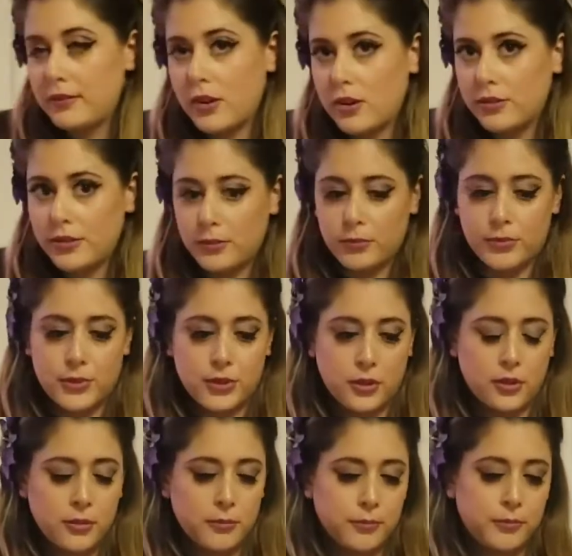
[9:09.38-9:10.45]
our simple
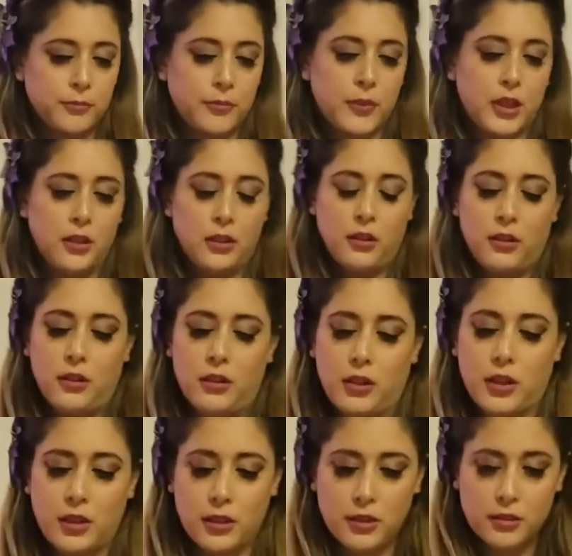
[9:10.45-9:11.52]
syrup
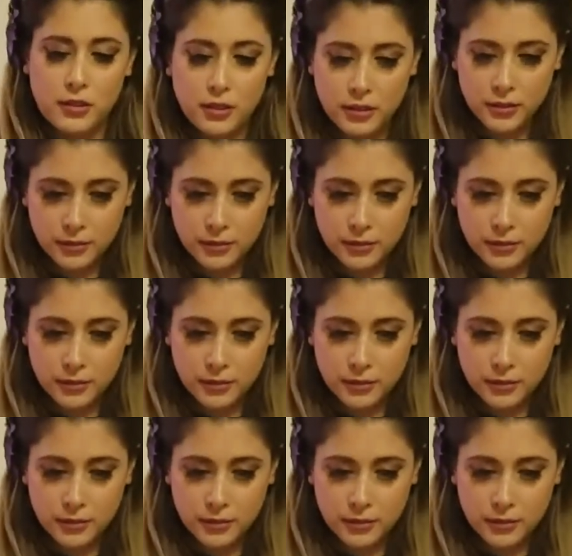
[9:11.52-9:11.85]
and,